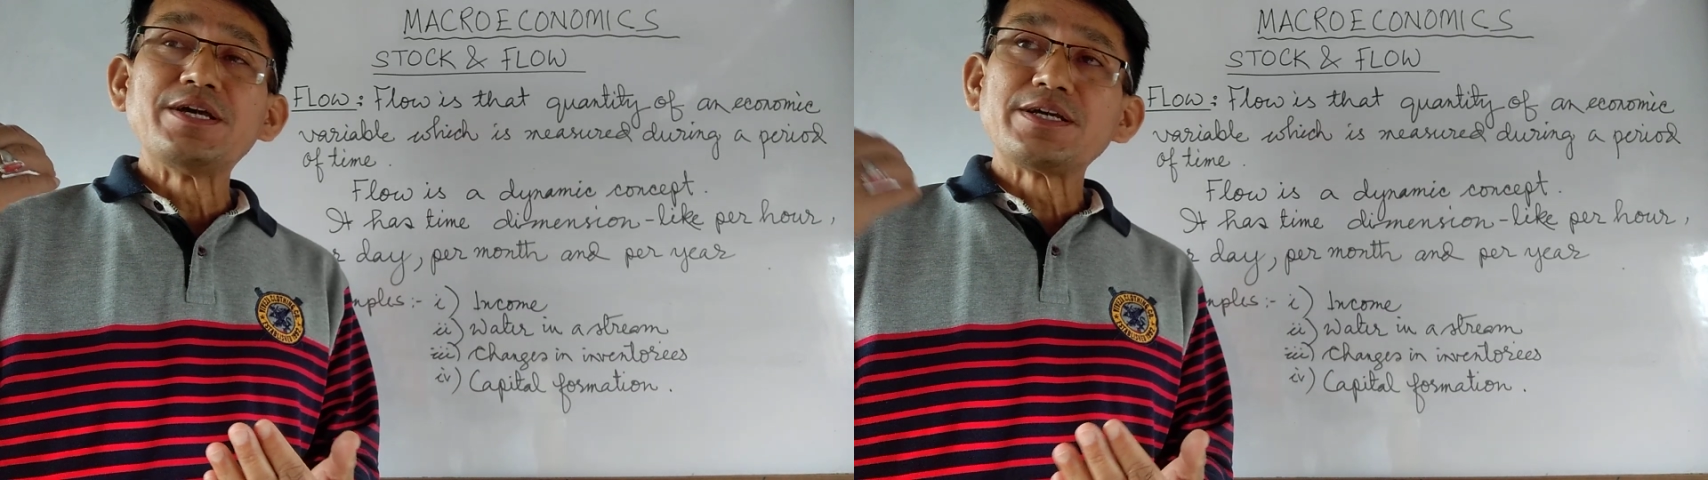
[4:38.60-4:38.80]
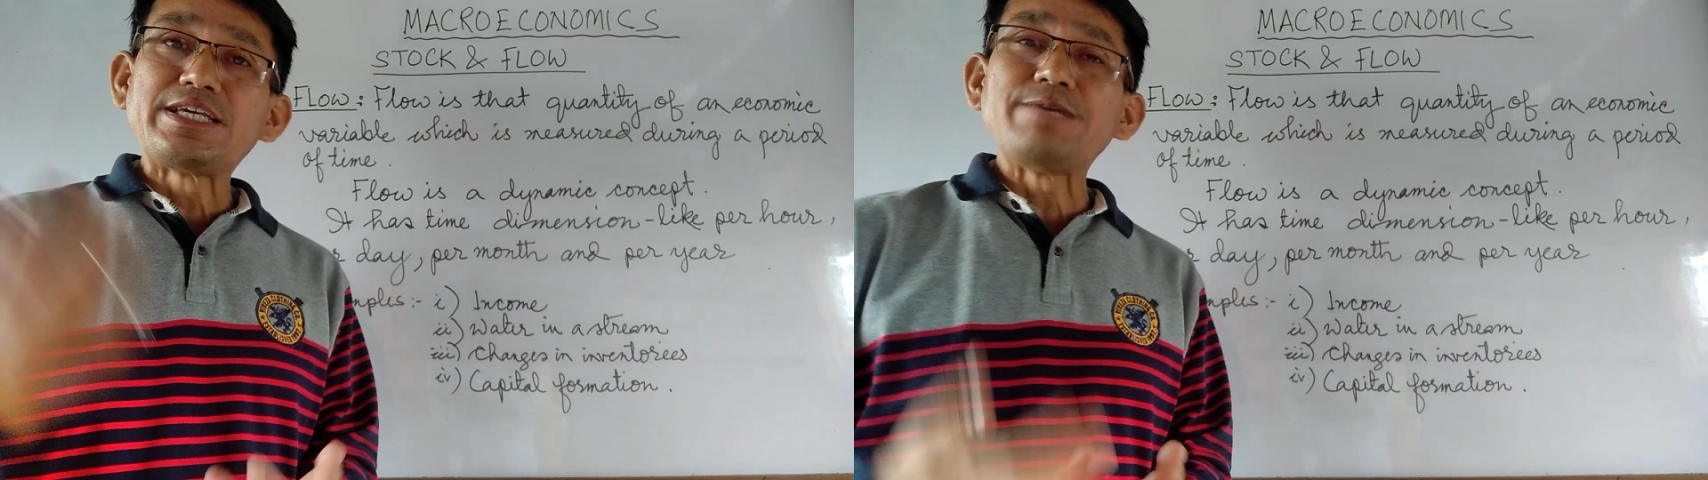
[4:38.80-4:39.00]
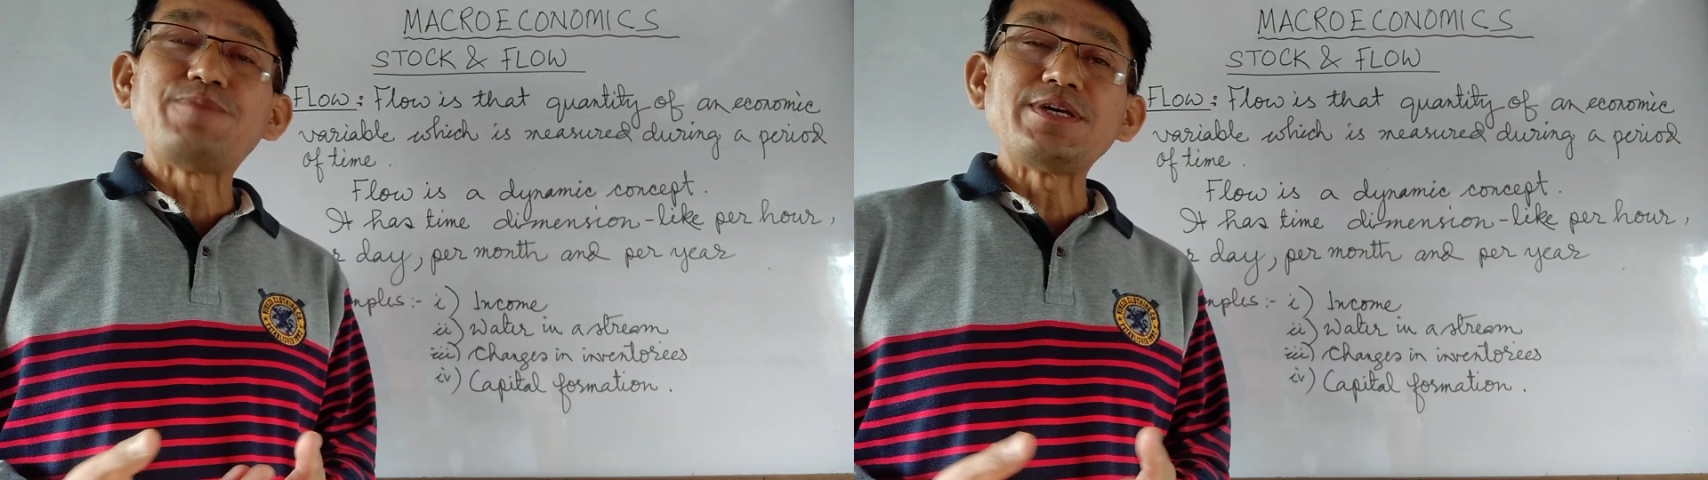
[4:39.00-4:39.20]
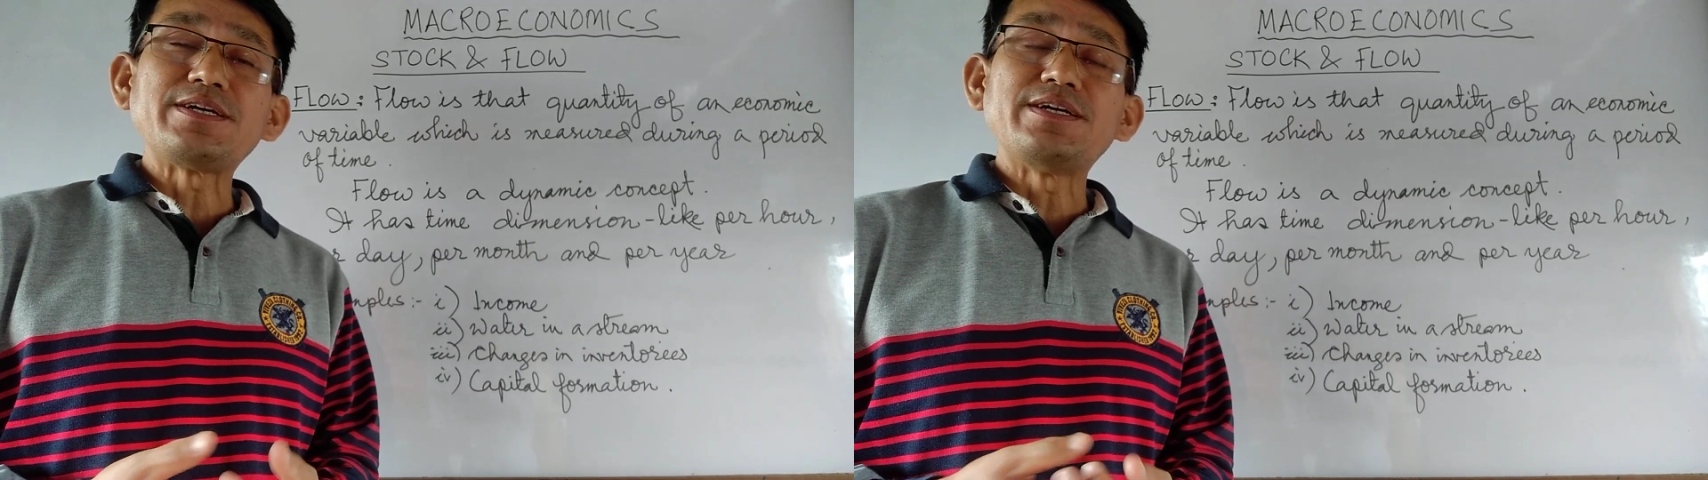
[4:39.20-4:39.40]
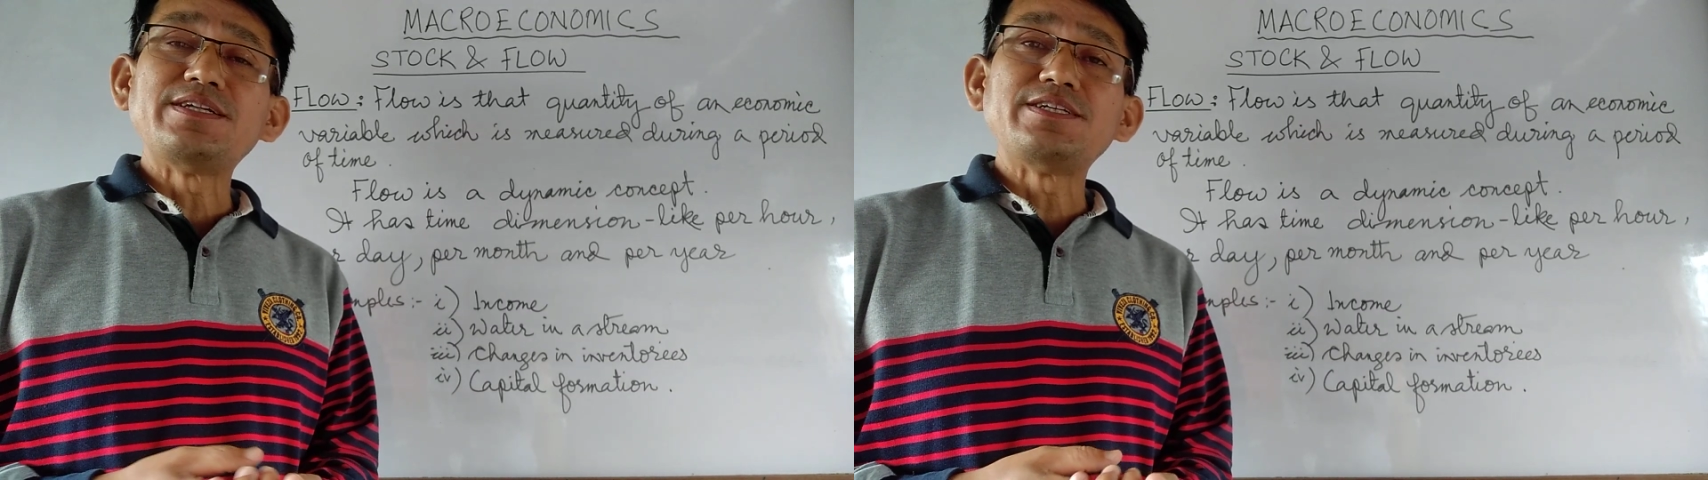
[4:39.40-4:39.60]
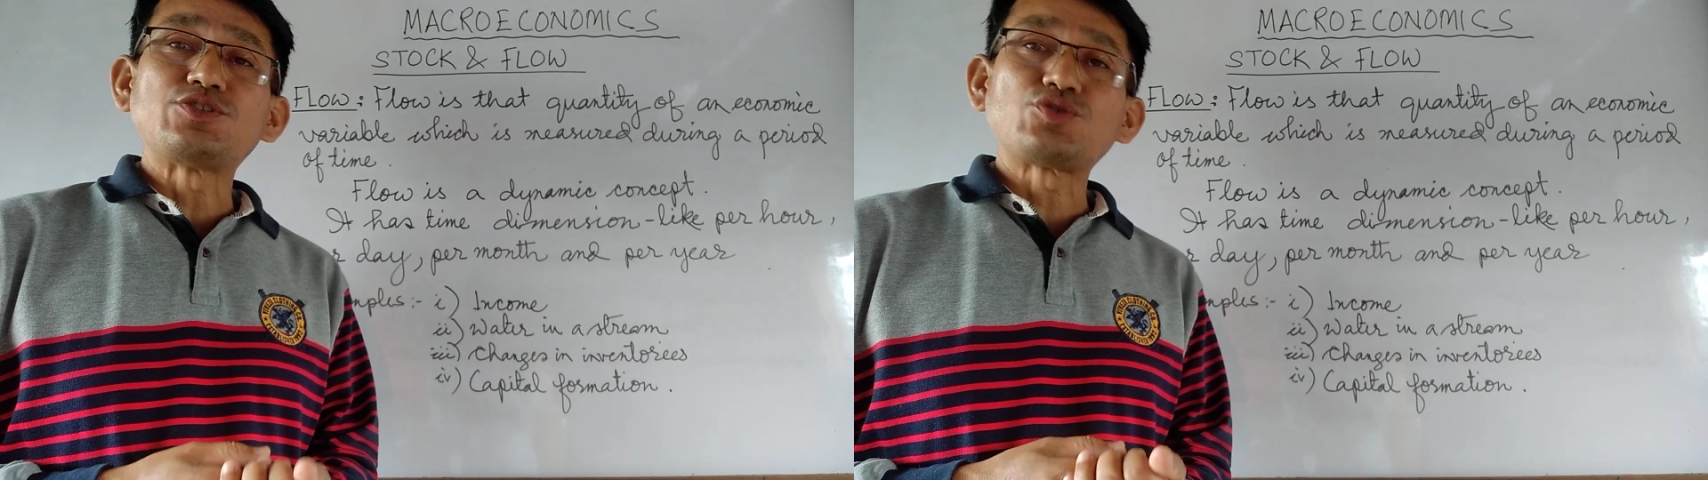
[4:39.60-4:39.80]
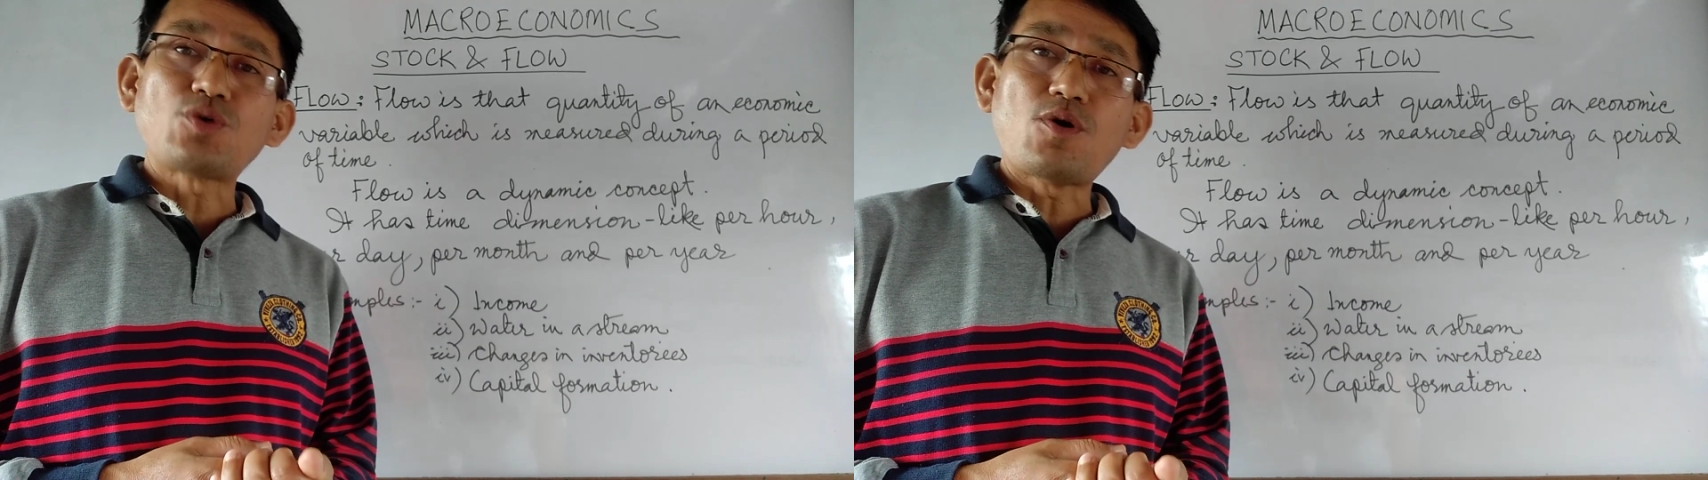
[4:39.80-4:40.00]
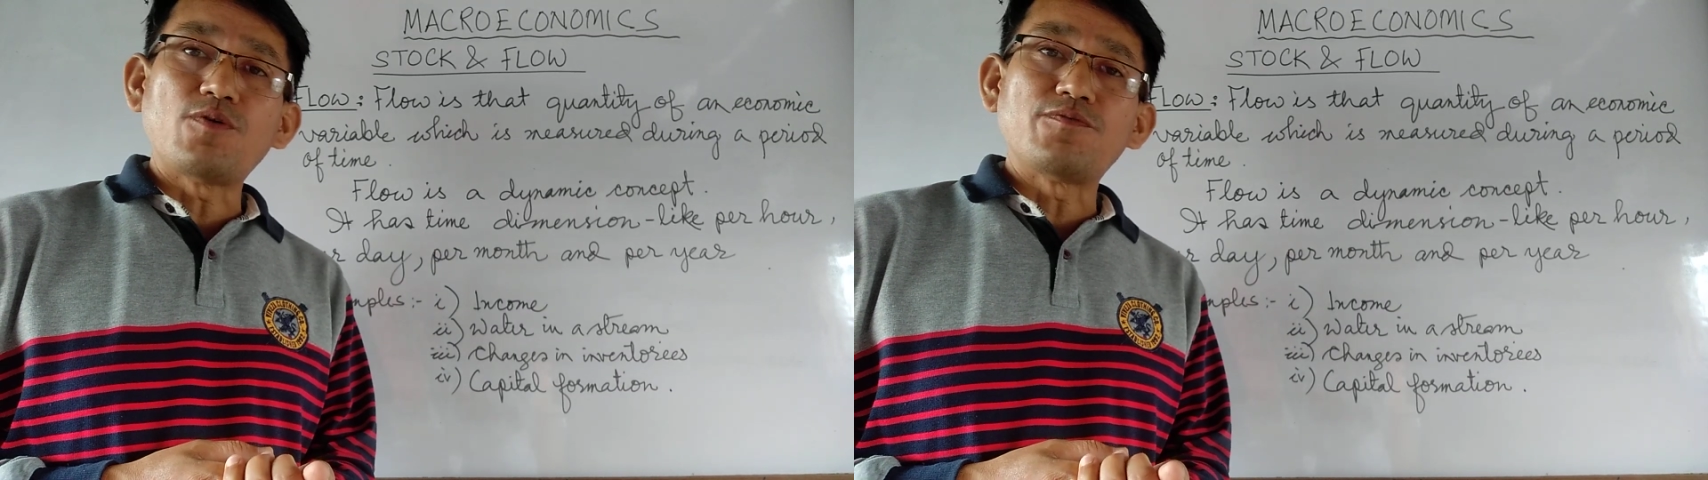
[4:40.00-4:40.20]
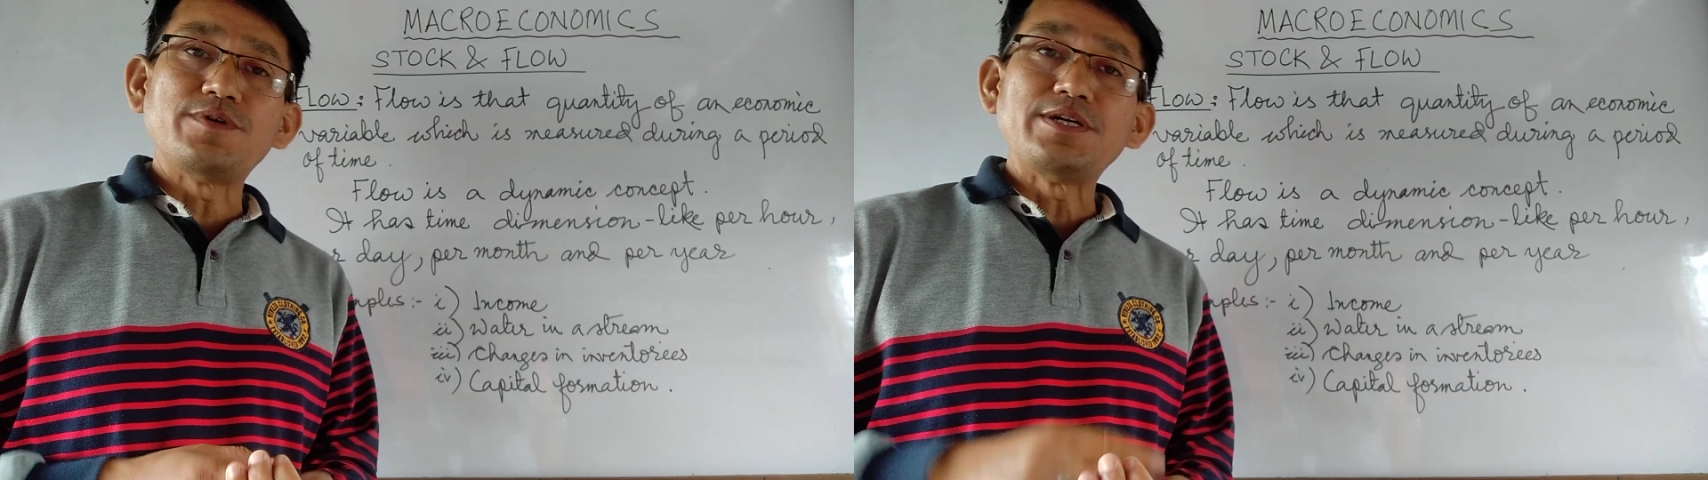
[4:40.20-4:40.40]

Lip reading: keeping in his shop,